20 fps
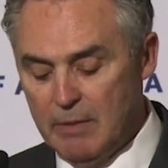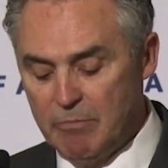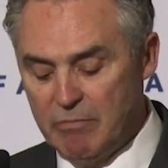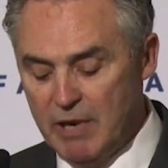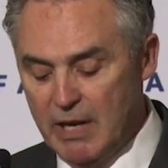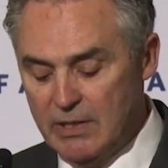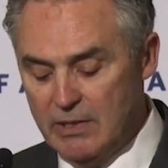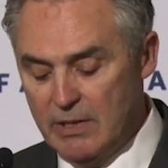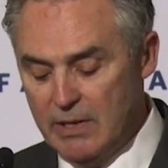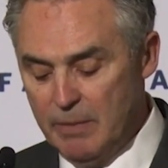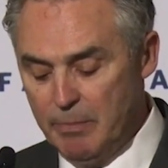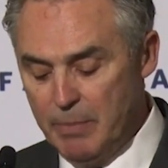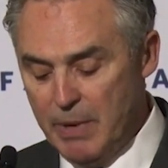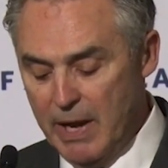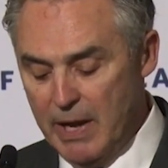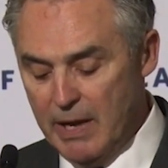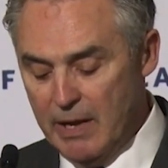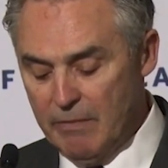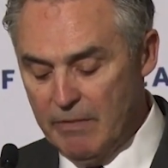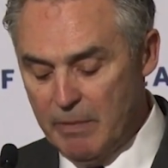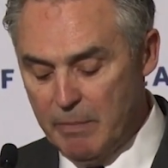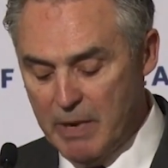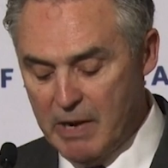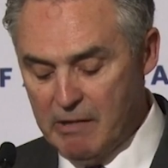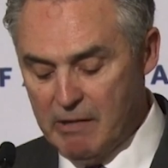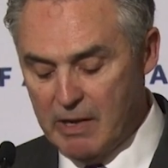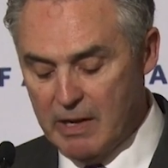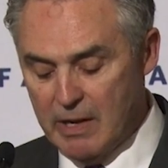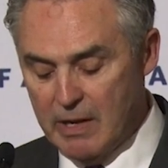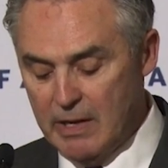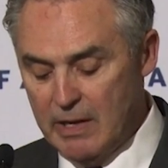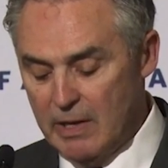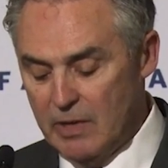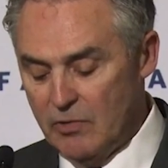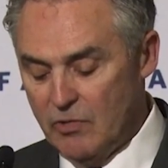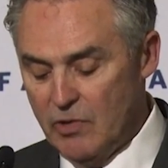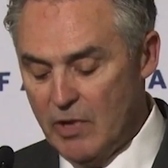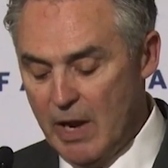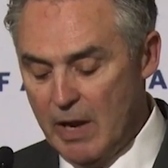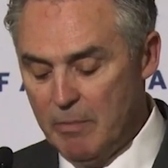President, Bank of America,
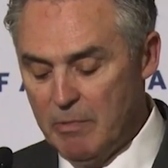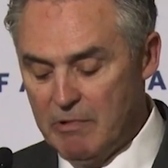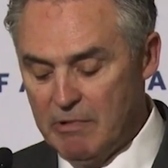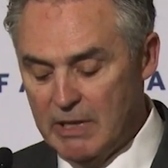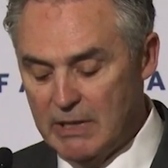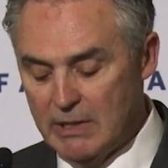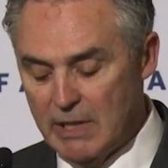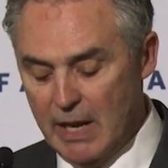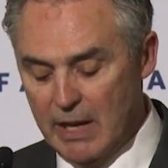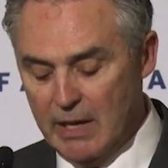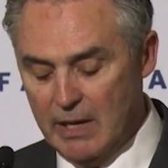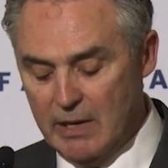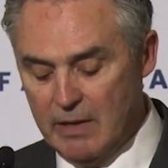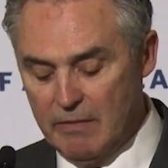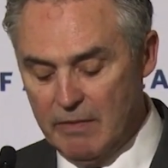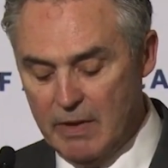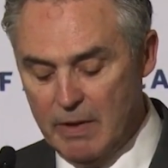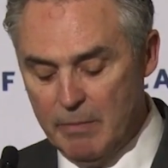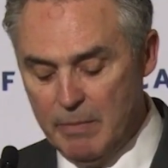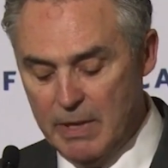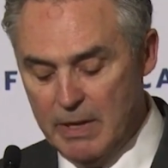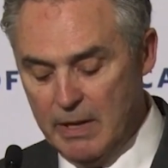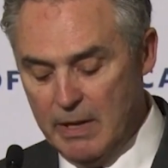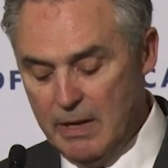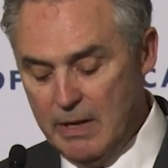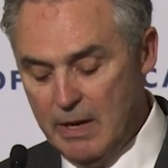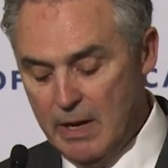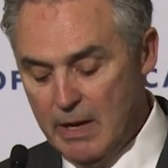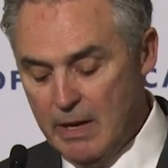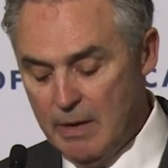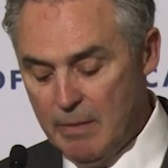and Chamber Executive Committee